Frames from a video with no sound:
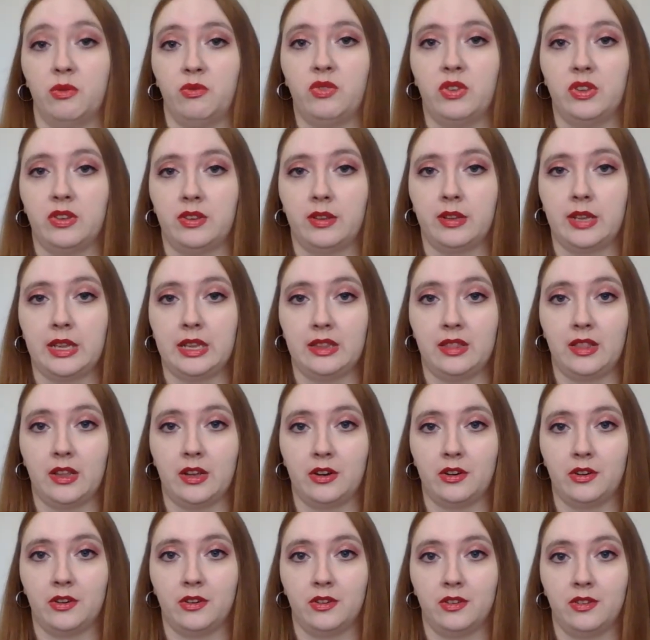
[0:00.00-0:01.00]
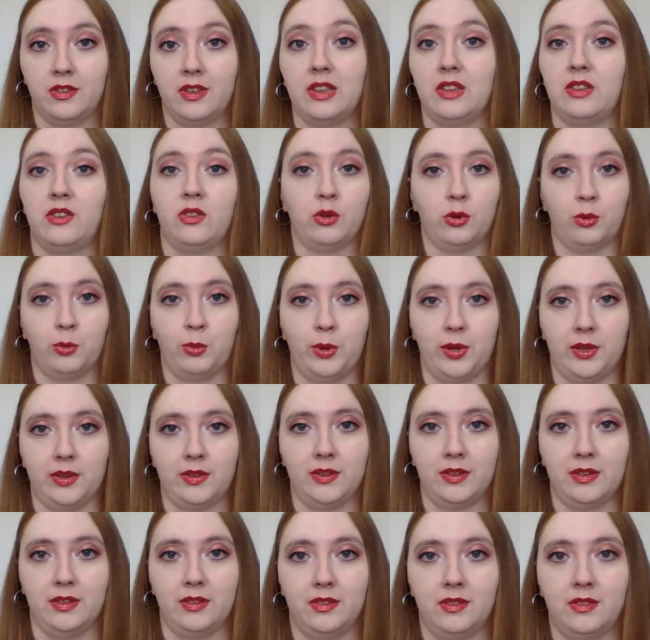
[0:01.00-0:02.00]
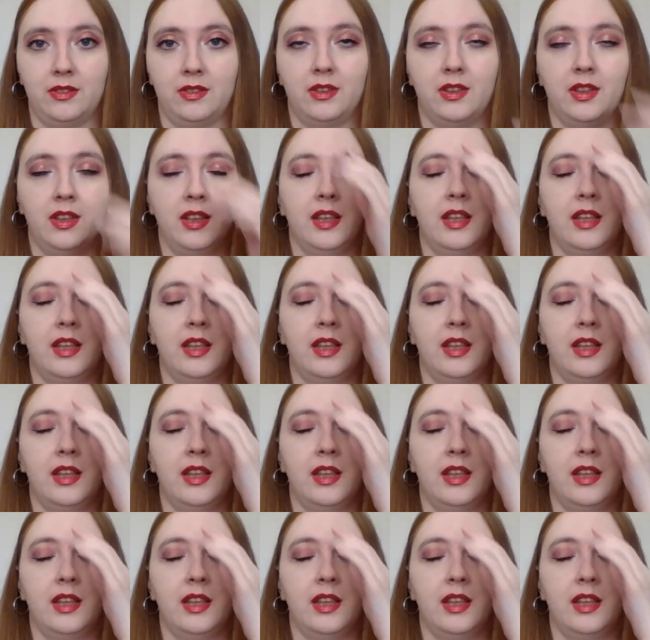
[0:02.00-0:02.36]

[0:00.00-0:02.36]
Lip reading: physically there, because there wasn't.